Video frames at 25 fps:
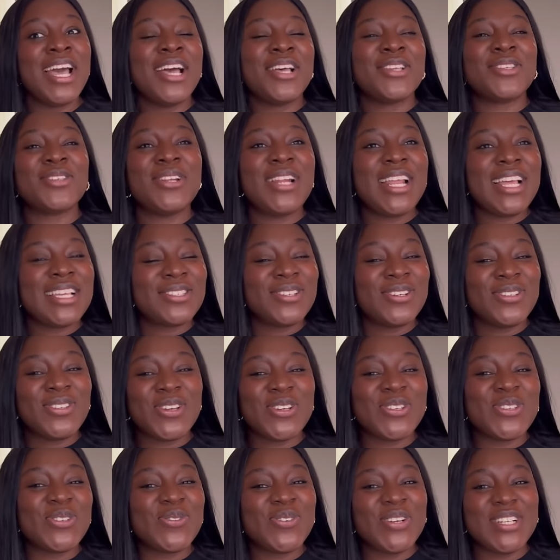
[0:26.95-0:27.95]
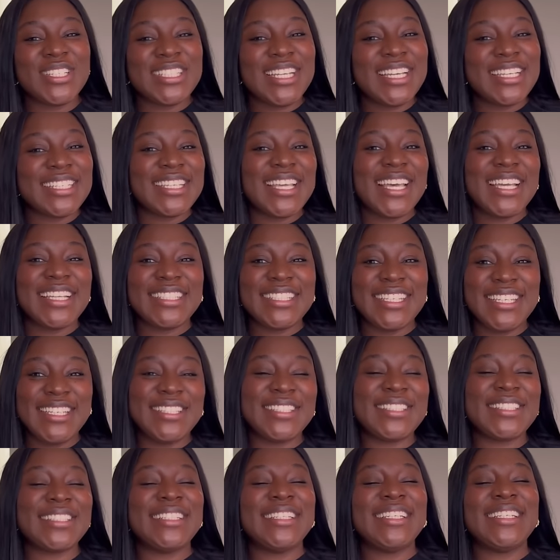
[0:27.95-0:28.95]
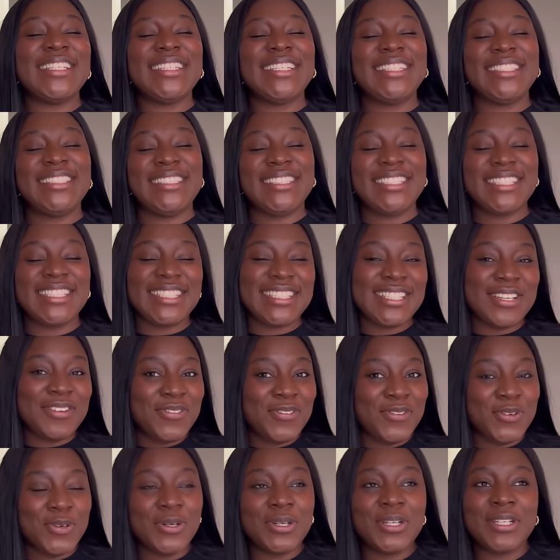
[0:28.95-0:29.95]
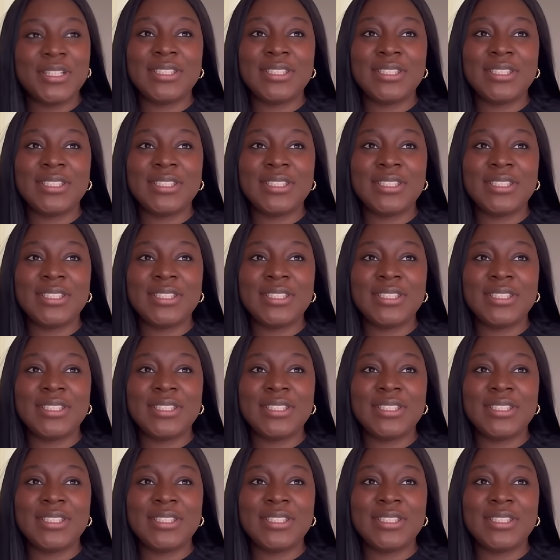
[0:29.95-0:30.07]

So let's not talk so much. Let's get into the gist for